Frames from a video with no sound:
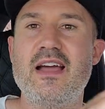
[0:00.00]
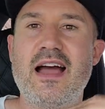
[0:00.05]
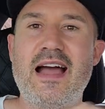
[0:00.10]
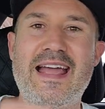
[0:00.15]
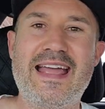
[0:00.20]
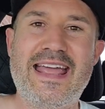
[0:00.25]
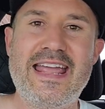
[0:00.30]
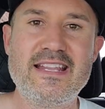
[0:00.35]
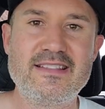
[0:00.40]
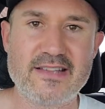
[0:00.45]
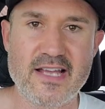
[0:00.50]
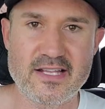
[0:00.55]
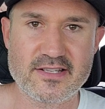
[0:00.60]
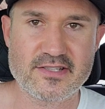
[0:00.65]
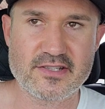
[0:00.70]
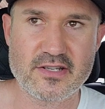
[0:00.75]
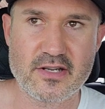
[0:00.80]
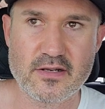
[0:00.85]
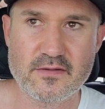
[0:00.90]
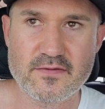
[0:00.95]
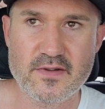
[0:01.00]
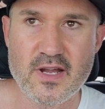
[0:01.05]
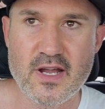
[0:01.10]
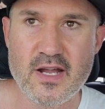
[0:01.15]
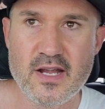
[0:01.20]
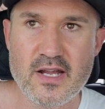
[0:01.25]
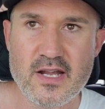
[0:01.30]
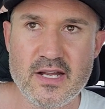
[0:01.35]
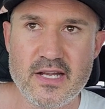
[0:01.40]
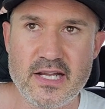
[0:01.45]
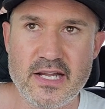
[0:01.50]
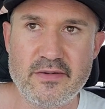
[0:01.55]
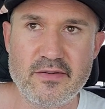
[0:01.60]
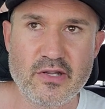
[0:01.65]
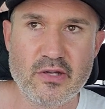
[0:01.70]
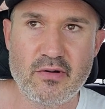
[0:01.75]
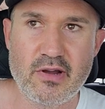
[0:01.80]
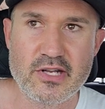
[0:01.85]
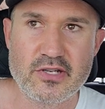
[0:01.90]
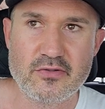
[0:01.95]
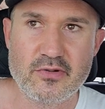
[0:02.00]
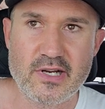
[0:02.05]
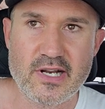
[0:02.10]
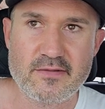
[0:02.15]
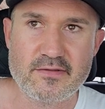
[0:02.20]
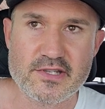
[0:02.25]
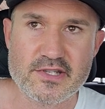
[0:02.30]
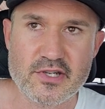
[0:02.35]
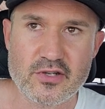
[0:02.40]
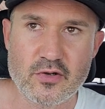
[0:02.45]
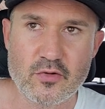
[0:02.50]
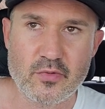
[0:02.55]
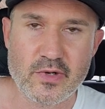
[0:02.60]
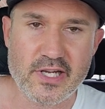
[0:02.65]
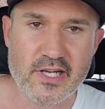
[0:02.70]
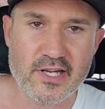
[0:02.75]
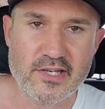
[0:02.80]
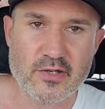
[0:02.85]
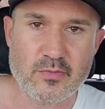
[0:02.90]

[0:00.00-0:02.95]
I hate that stuff even though I do it every single week,